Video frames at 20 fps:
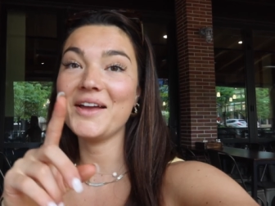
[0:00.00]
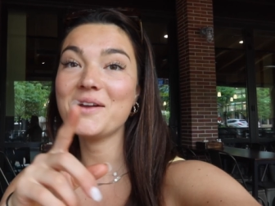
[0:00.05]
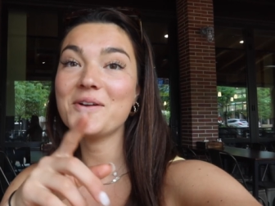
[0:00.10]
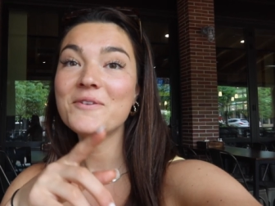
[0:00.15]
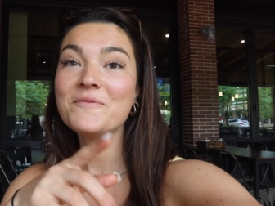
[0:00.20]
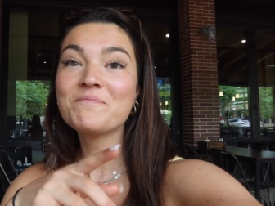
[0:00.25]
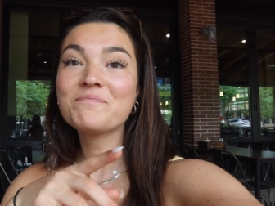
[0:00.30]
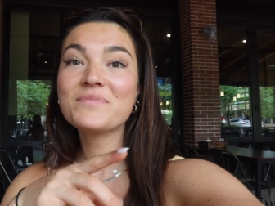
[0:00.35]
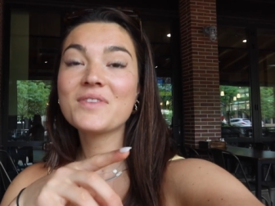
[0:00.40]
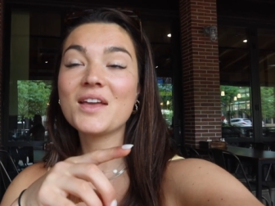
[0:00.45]
I,
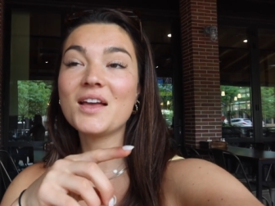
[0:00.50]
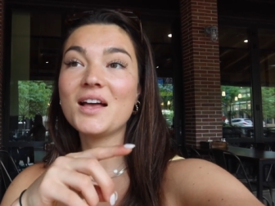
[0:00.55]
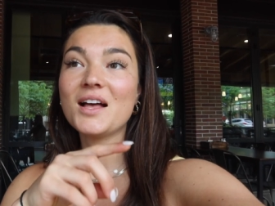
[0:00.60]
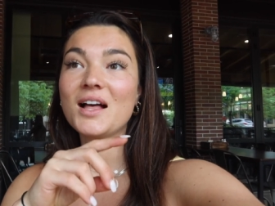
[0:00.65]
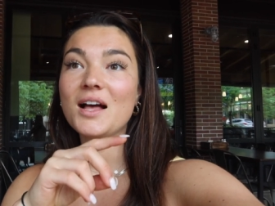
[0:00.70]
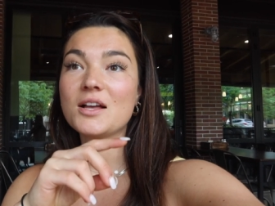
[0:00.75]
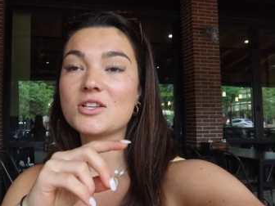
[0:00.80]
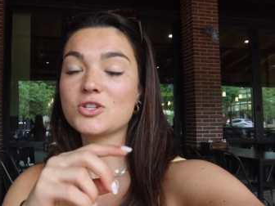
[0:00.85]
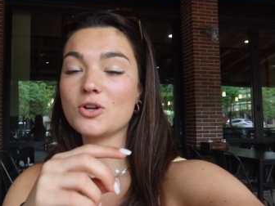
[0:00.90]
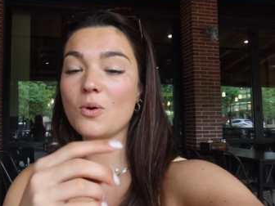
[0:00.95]

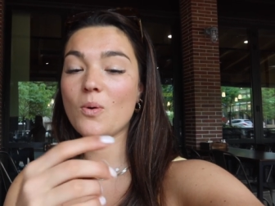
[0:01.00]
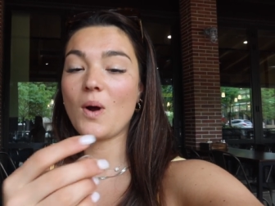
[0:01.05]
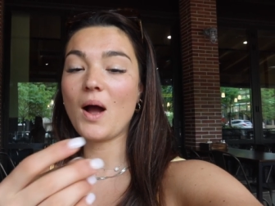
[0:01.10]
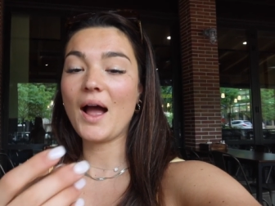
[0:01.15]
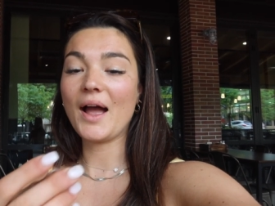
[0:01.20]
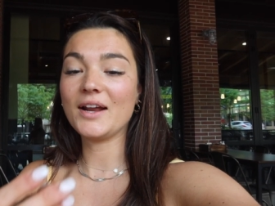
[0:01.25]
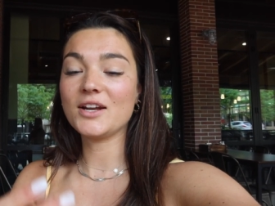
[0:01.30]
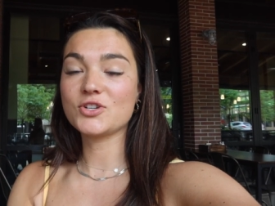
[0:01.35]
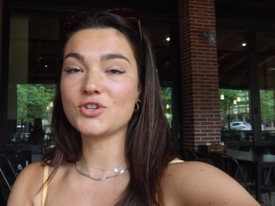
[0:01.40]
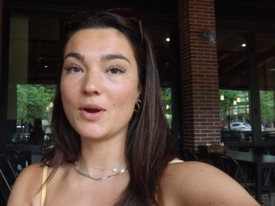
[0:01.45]
so I
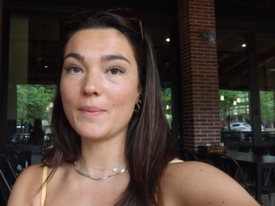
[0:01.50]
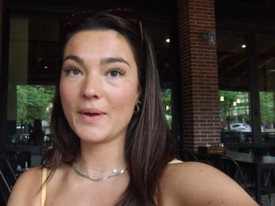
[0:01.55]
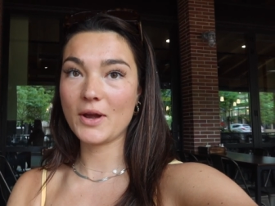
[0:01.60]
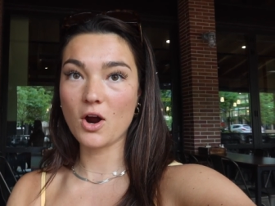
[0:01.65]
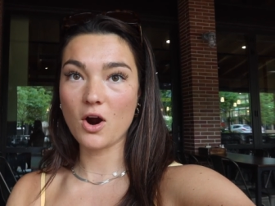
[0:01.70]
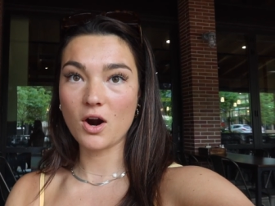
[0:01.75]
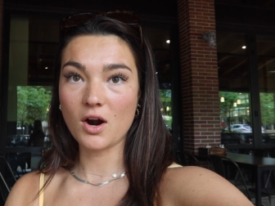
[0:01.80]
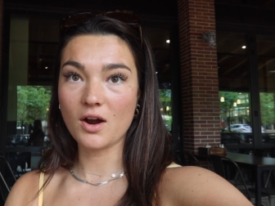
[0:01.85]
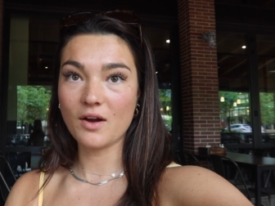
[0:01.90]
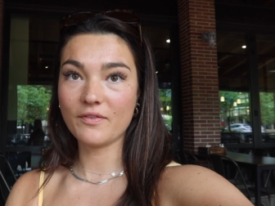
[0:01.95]
had to drop my
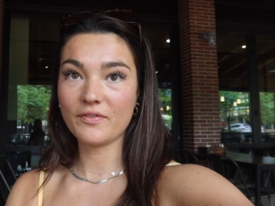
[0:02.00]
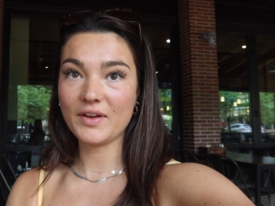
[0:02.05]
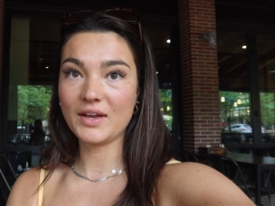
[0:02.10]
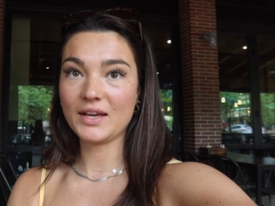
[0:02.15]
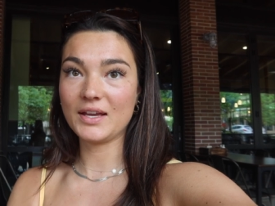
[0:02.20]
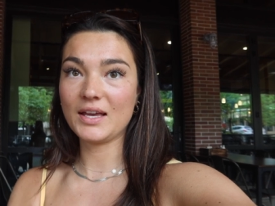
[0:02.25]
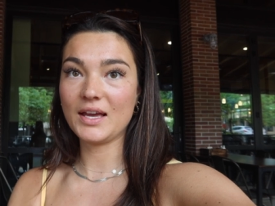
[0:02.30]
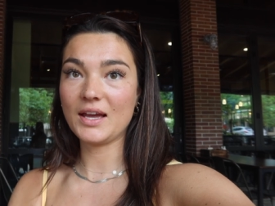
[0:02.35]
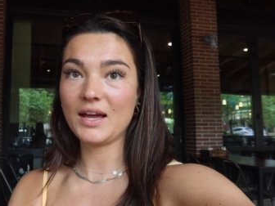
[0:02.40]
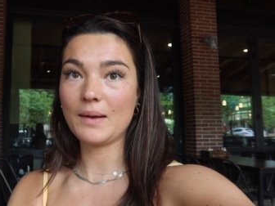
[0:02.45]
car off and
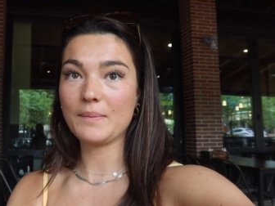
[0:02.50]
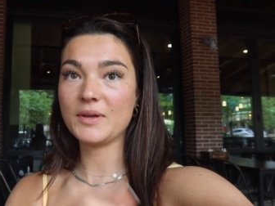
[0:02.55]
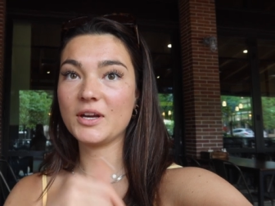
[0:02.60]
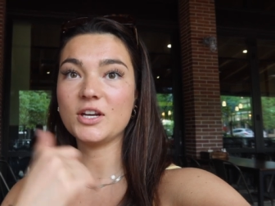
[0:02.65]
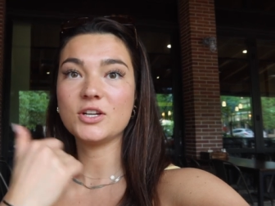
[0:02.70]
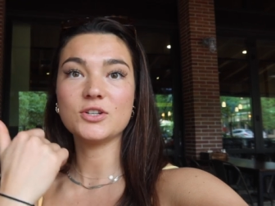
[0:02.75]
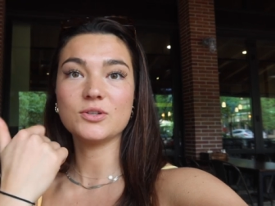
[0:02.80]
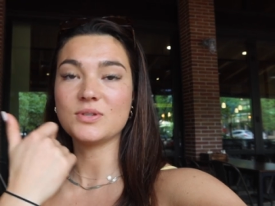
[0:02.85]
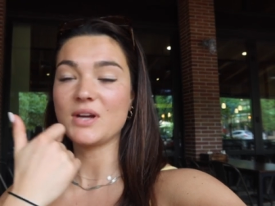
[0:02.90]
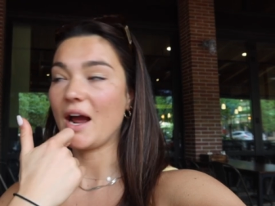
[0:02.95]
get, I'm
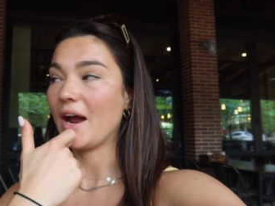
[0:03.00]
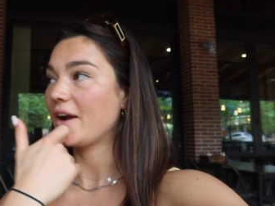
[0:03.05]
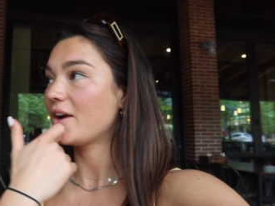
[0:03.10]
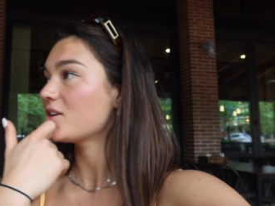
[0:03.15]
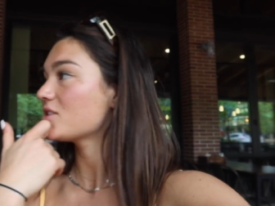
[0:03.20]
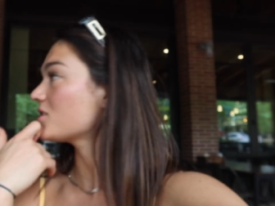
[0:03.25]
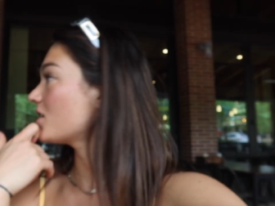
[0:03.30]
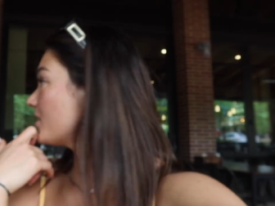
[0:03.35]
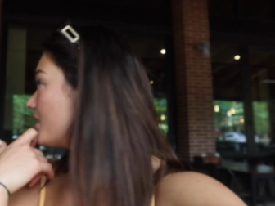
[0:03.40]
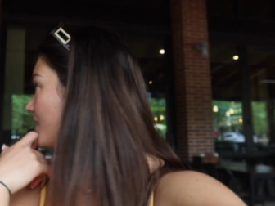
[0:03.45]
getting new
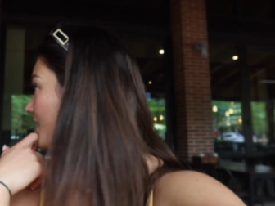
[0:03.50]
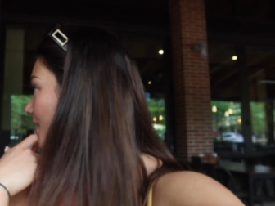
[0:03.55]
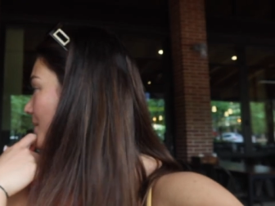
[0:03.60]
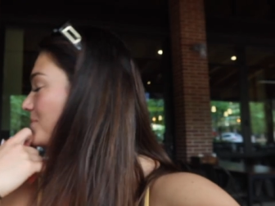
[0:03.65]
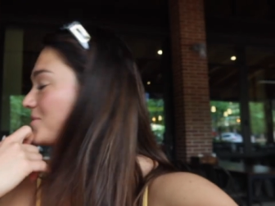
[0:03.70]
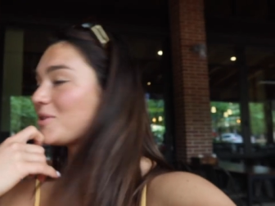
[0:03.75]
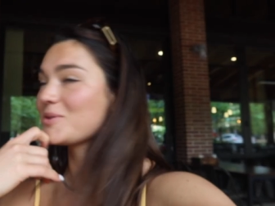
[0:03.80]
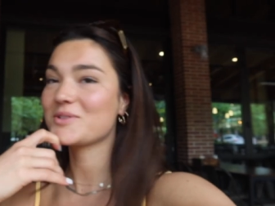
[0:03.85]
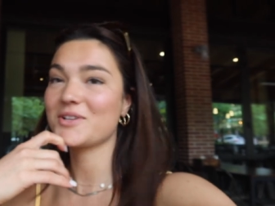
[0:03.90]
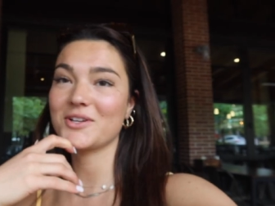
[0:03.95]
tires on it. I'm
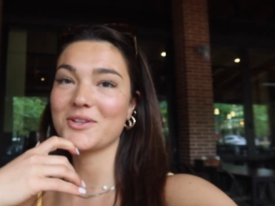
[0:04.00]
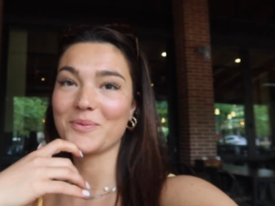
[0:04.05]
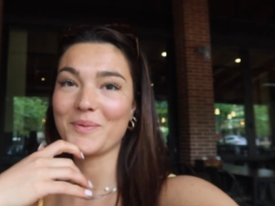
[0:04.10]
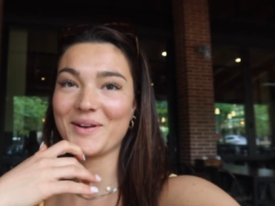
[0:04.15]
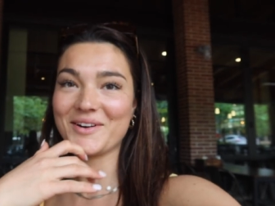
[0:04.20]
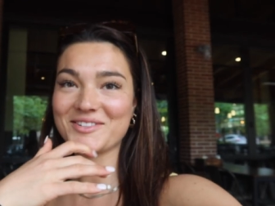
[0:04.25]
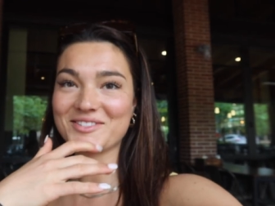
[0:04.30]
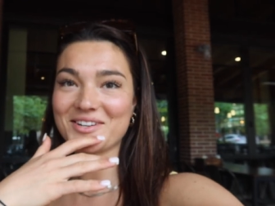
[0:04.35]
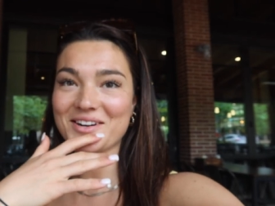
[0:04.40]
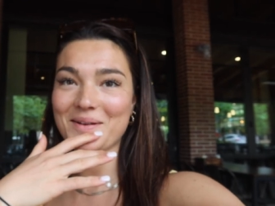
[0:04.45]
so scared to
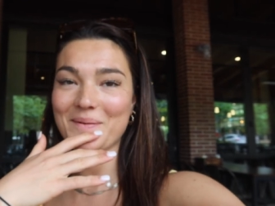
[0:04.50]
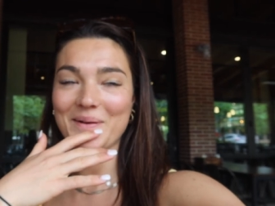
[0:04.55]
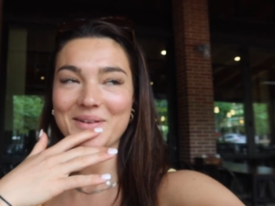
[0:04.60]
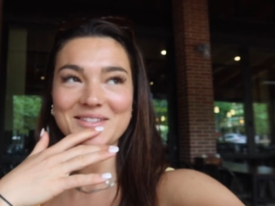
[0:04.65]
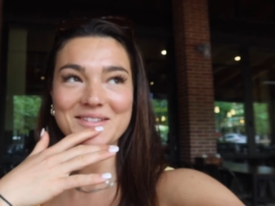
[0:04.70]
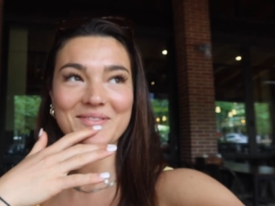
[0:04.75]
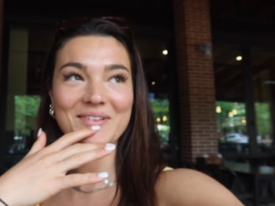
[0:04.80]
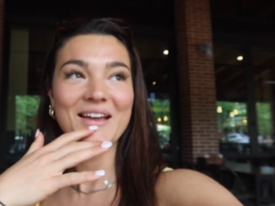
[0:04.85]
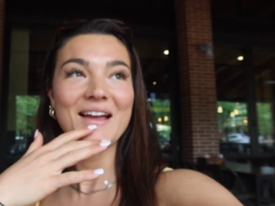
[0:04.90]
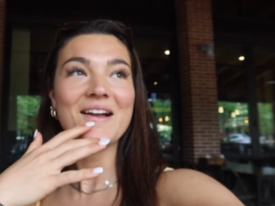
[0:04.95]
waiter's
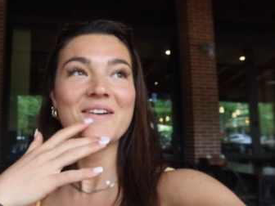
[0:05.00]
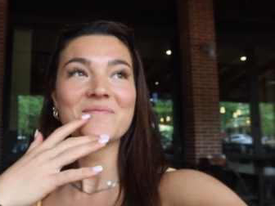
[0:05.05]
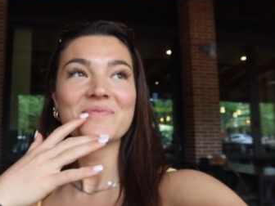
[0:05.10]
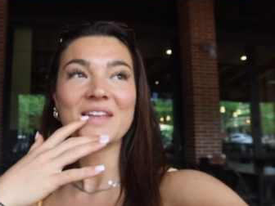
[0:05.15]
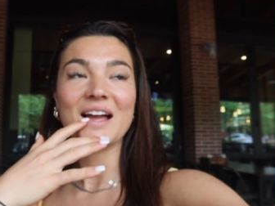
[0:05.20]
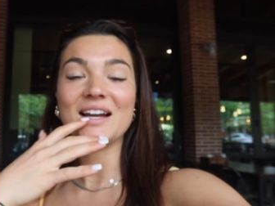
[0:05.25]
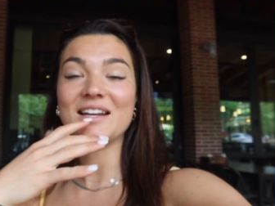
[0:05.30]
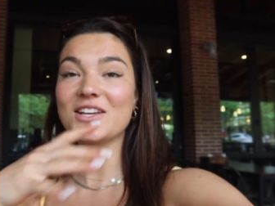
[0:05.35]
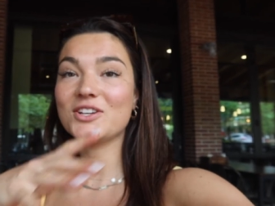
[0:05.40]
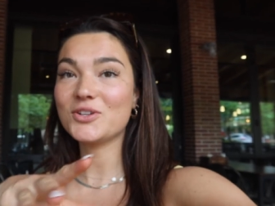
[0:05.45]
gonna
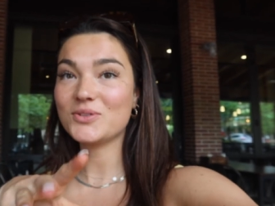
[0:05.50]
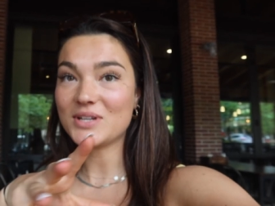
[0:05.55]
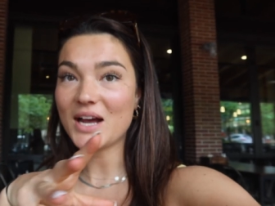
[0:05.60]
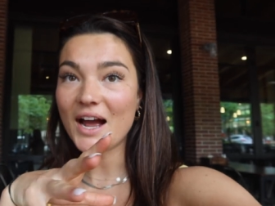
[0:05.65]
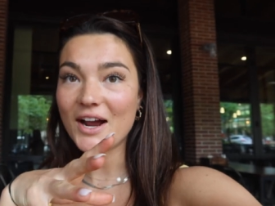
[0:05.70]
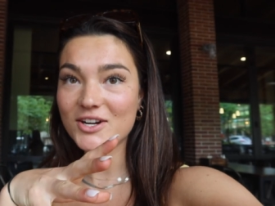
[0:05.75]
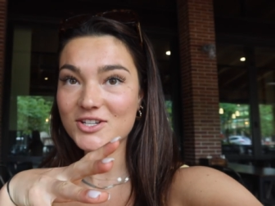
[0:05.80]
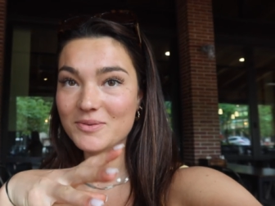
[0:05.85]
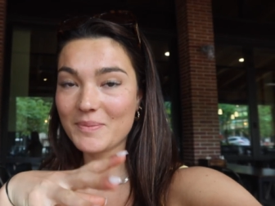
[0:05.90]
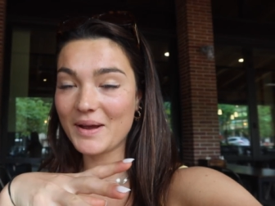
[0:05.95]
I had to get new
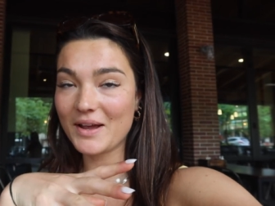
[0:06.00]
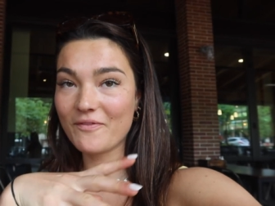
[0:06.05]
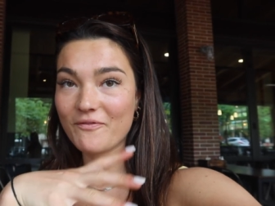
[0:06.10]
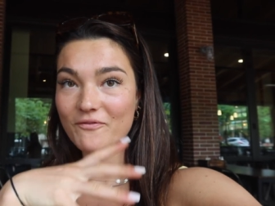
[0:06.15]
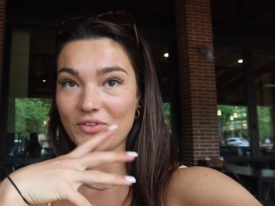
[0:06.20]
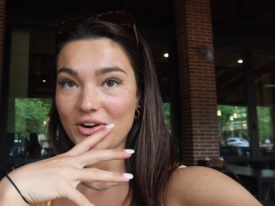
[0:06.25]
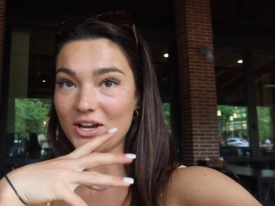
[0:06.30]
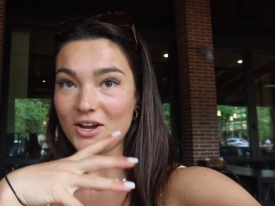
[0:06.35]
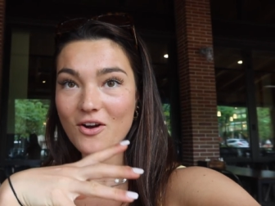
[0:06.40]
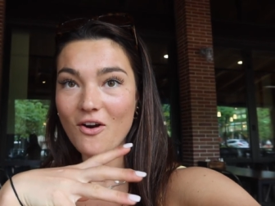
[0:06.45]
tires on my
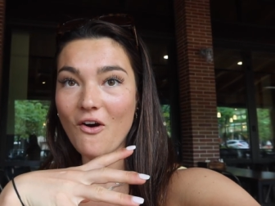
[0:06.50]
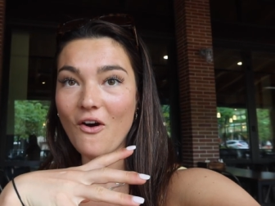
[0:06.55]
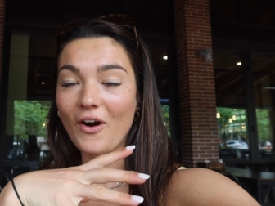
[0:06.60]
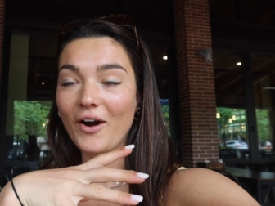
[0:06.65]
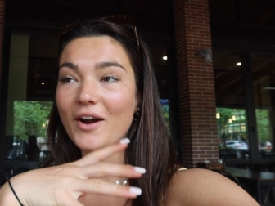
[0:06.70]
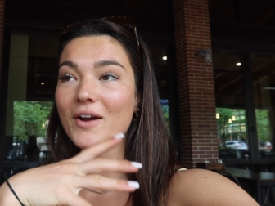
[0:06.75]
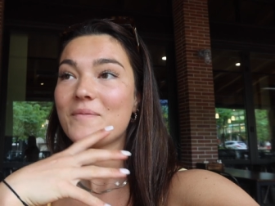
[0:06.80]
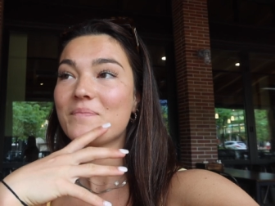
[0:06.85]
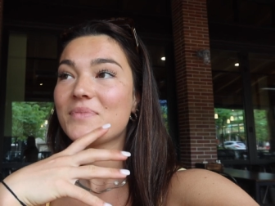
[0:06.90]
freaking car.